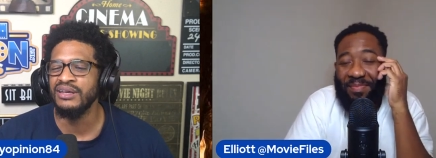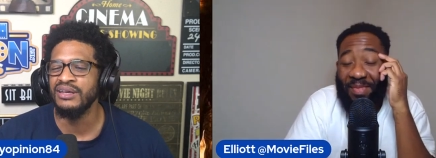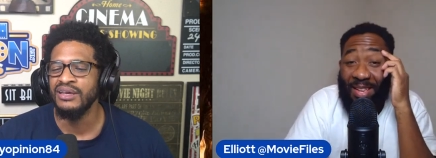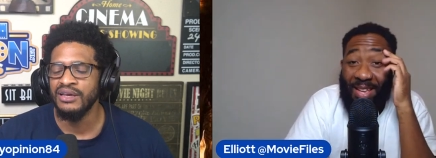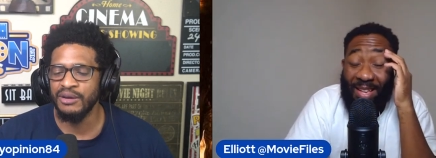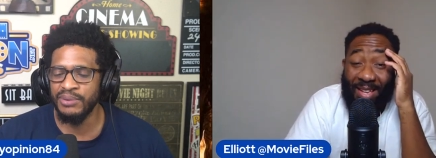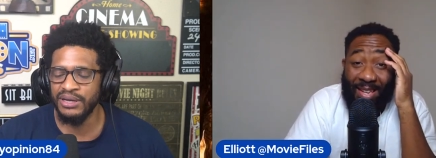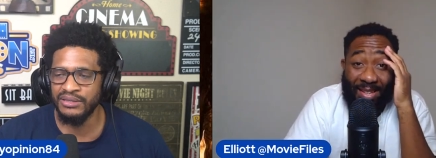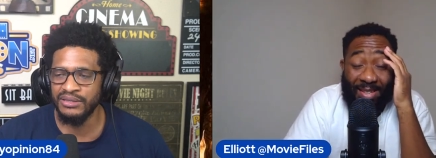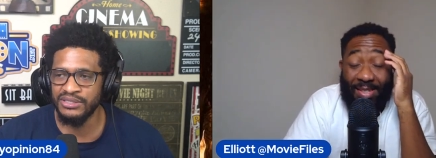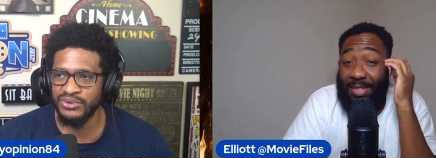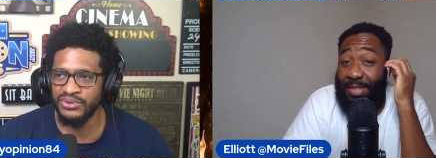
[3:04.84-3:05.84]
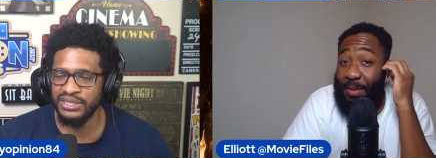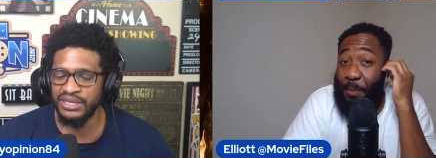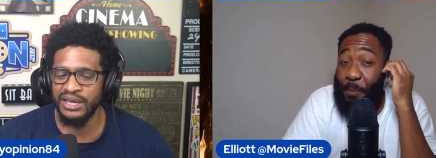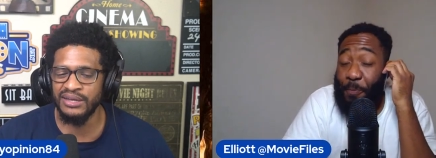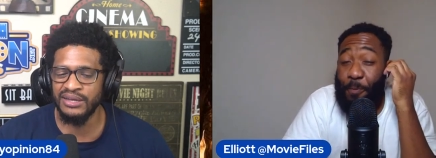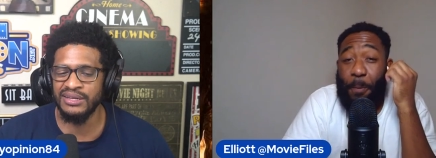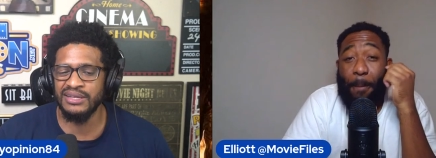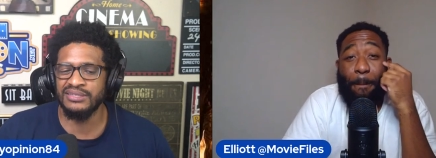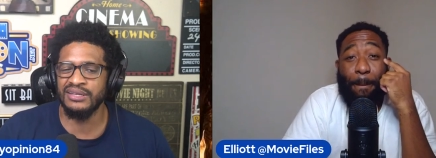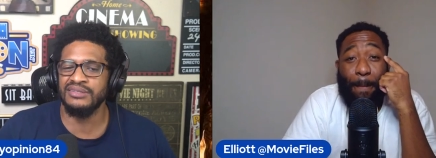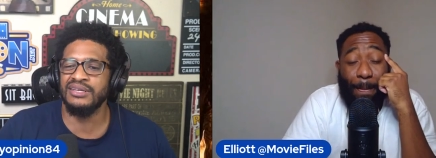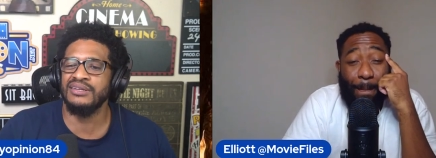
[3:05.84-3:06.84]
Speaker 1: about this doing day and day? Tell,
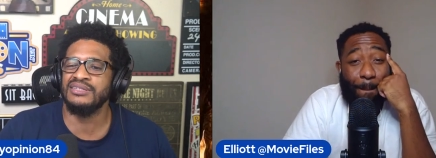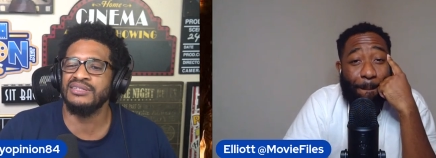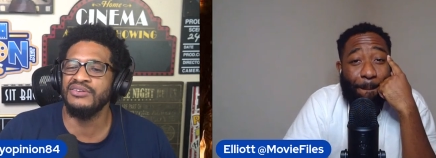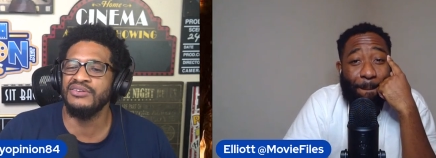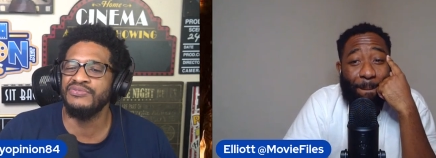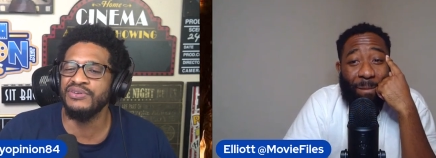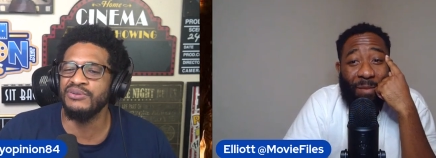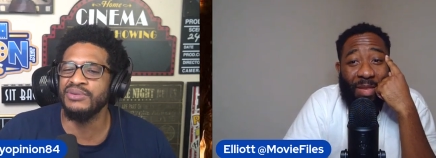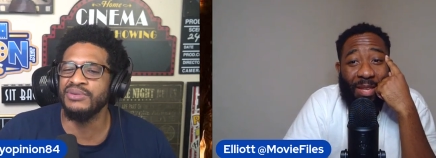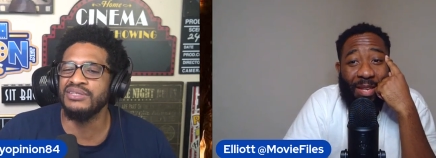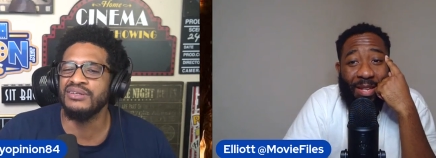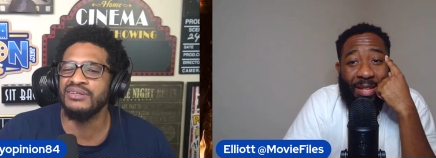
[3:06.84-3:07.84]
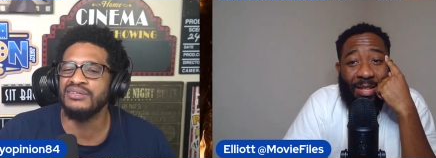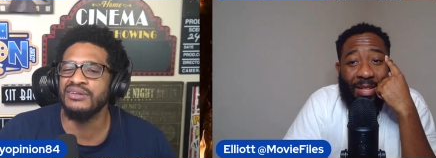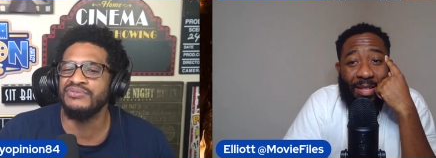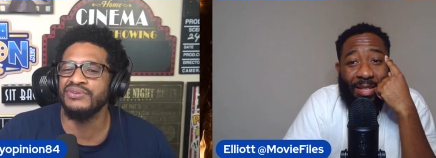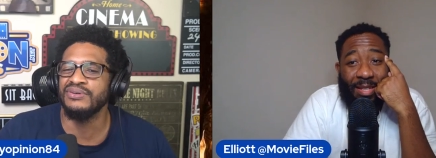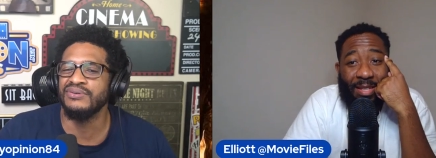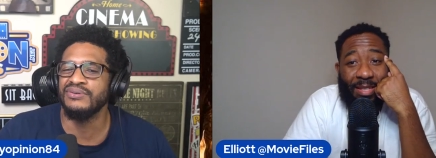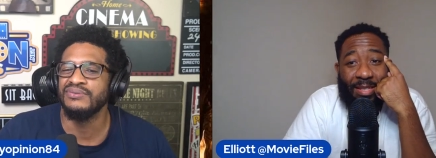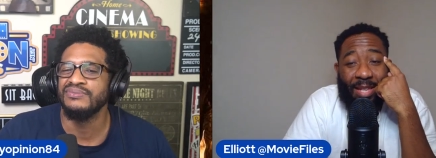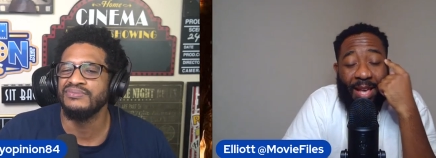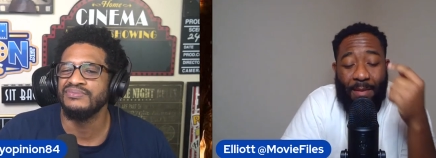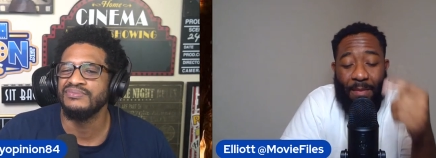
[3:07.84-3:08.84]
tell us how you feel, man. Tell us how you feel.
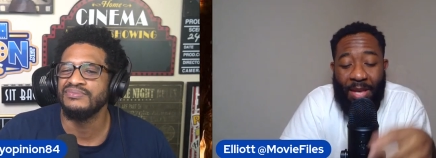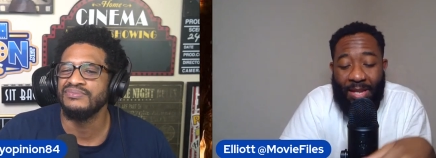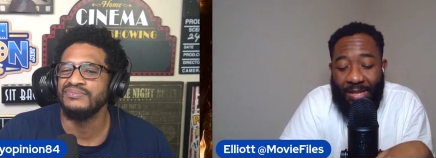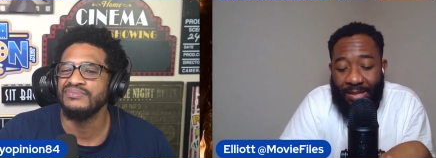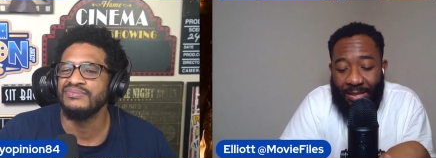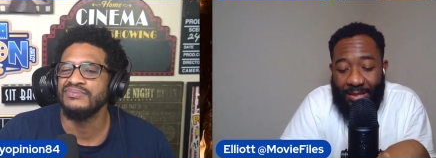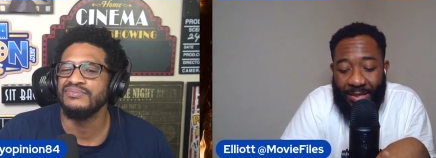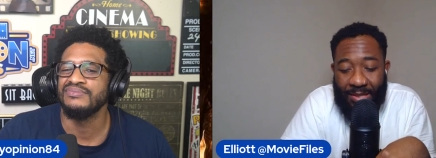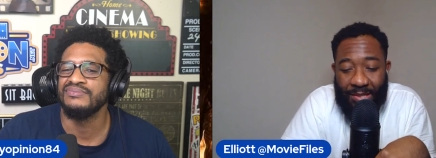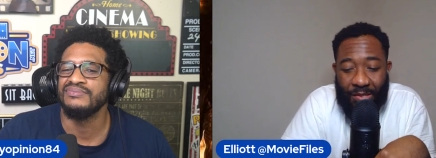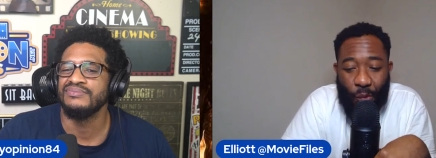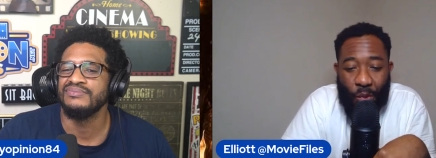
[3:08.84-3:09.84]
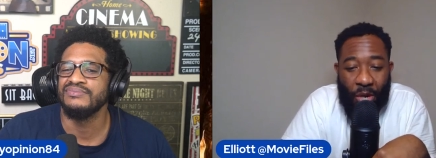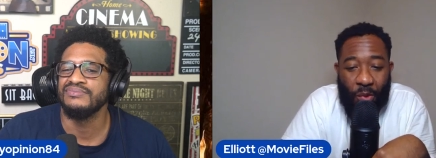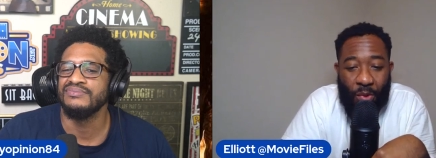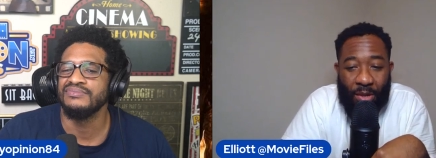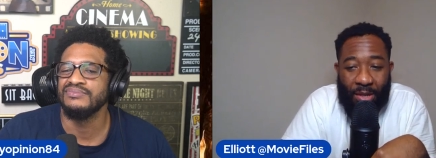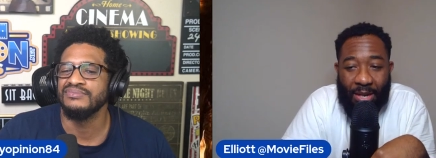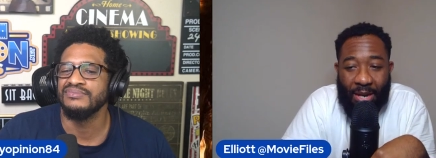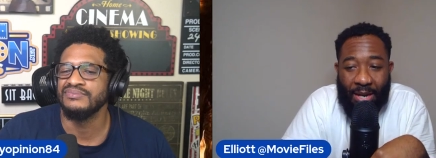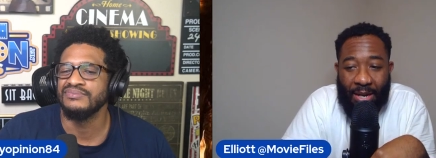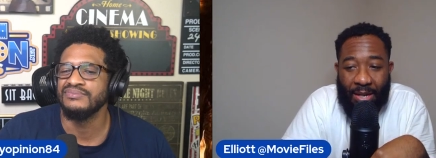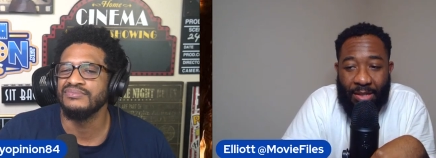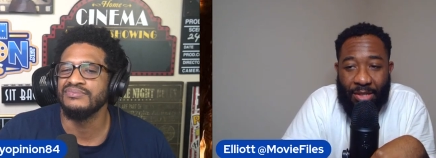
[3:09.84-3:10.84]
Speaker 2: Yeah, man, this this is a weird one.
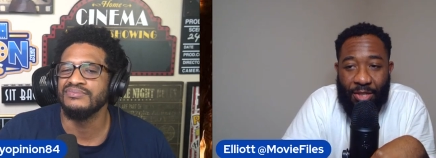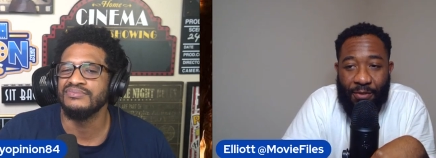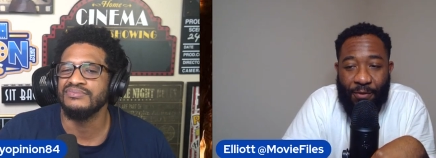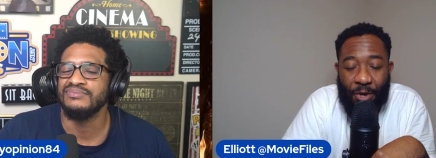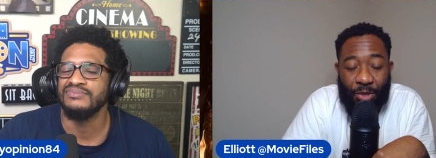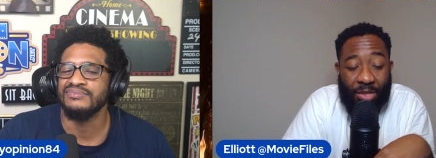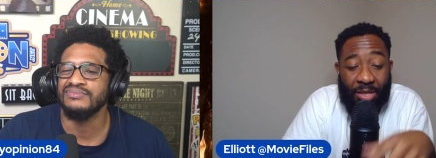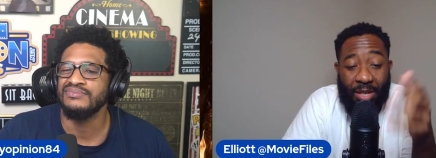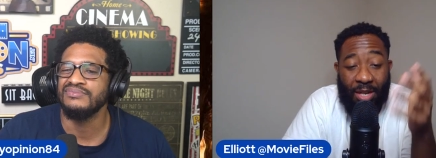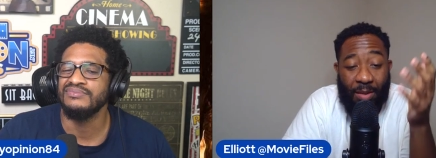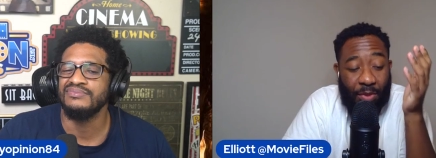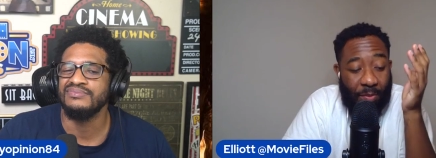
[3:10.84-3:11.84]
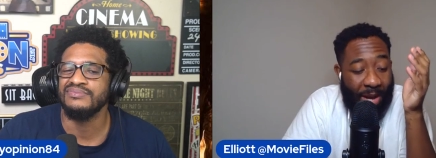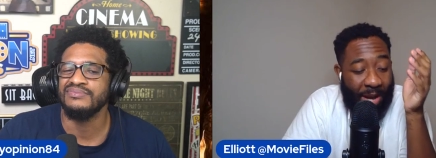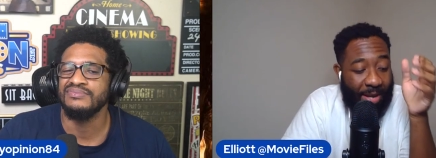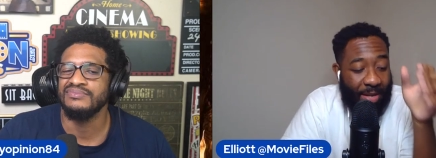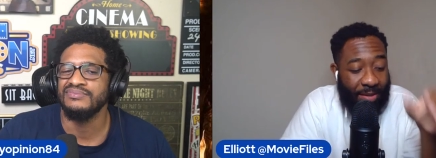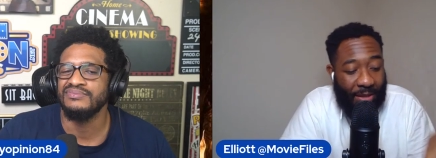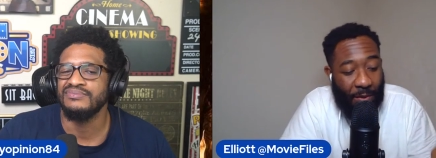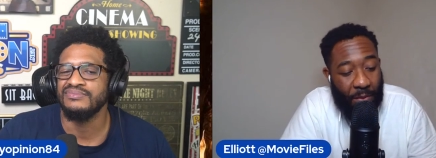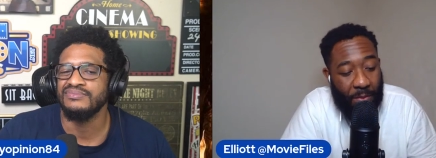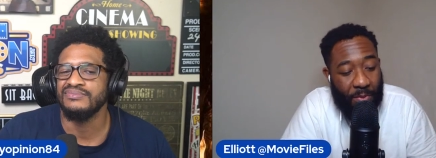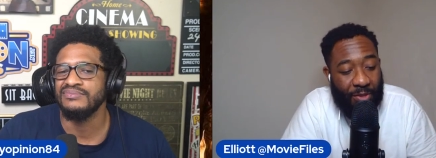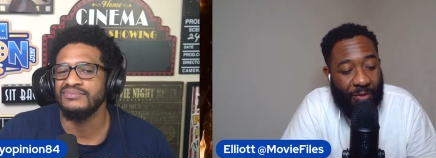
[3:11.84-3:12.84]
Uh, just first thing that comes to mind is I
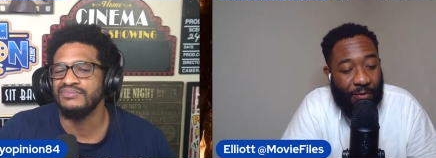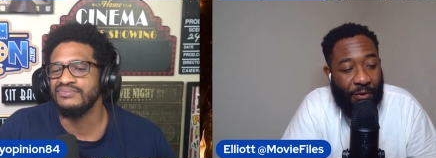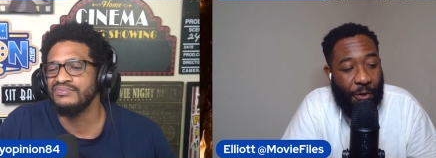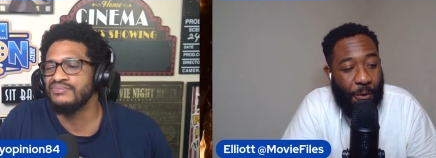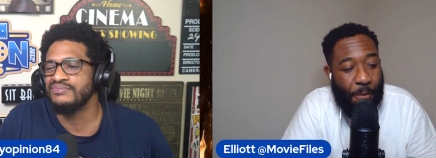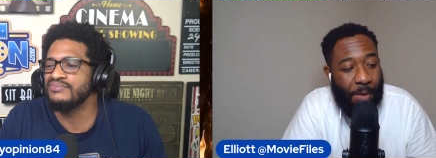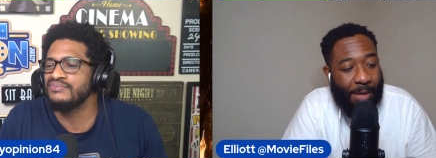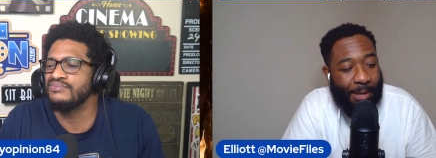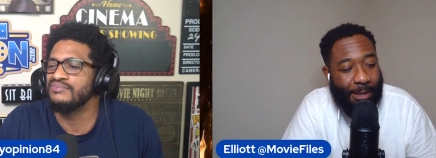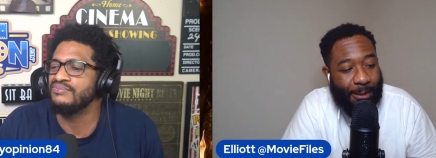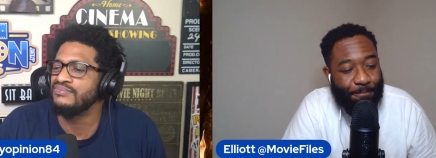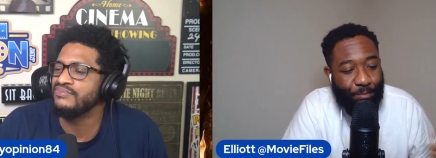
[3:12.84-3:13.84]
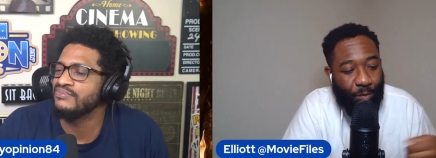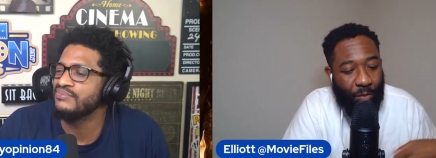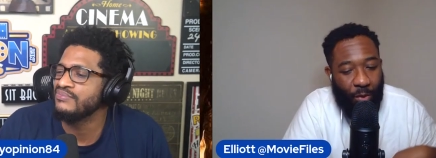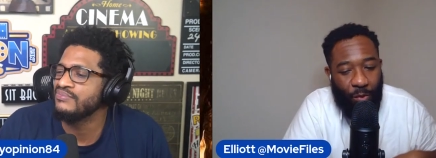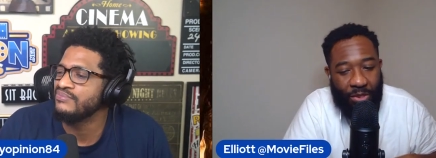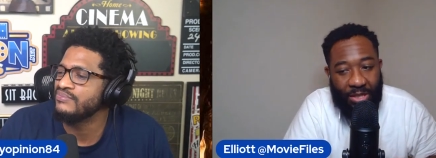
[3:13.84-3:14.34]
remember this film. Um, was